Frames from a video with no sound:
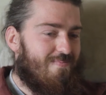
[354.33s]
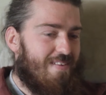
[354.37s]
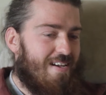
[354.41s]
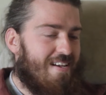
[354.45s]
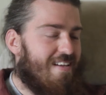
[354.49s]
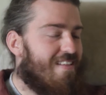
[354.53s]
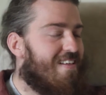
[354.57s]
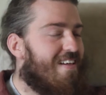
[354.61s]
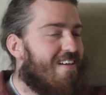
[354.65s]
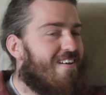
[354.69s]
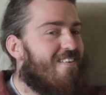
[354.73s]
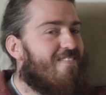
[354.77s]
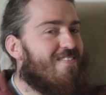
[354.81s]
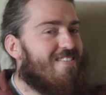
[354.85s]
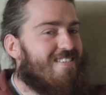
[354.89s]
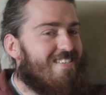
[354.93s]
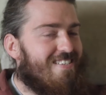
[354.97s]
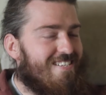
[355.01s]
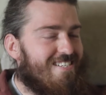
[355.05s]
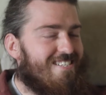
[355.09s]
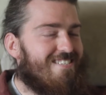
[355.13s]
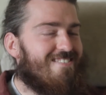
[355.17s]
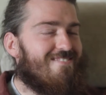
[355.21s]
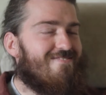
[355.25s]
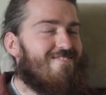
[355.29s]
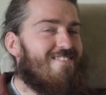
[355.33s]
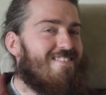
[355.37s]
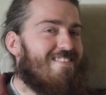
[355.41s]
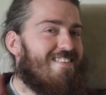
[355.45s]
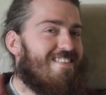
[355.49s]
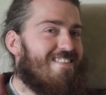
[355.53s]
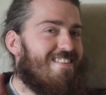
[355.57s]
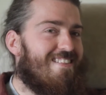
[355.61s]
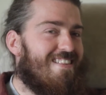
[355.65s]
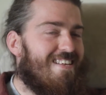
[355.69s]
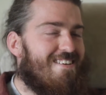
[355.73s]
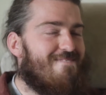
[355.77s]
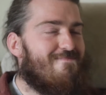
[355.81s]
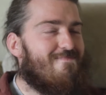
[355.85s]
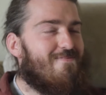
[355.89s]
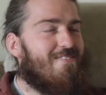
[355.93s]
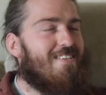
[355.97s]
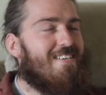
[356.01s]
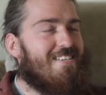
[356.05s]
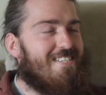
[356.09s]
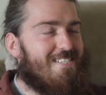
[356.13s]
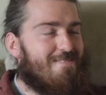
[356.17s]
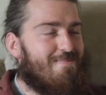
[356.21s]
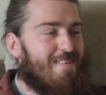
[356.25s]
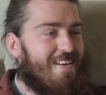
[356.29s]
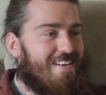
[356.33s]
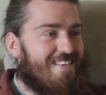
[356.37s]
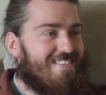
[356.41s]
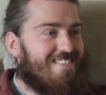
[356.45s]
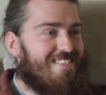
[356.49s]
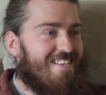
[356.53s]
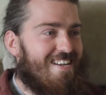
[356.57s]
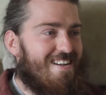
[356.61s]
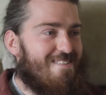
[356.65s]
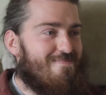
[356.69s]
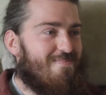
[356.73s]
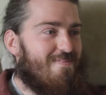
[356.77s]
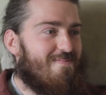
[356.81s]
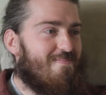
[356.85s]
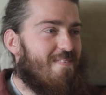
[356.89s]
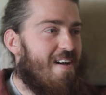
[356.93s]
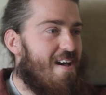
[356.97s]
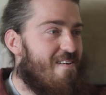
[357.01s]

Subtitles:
And obviously, this isn't what they would expect to happen,